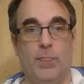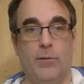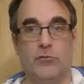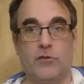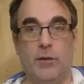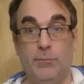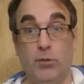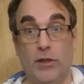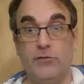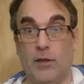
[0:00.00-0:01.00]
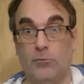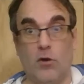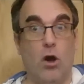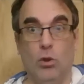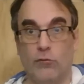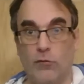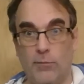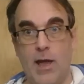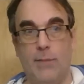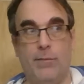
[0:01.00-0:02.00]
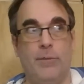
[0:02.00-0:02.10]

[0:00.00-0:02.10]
There's going to be place names all over the map.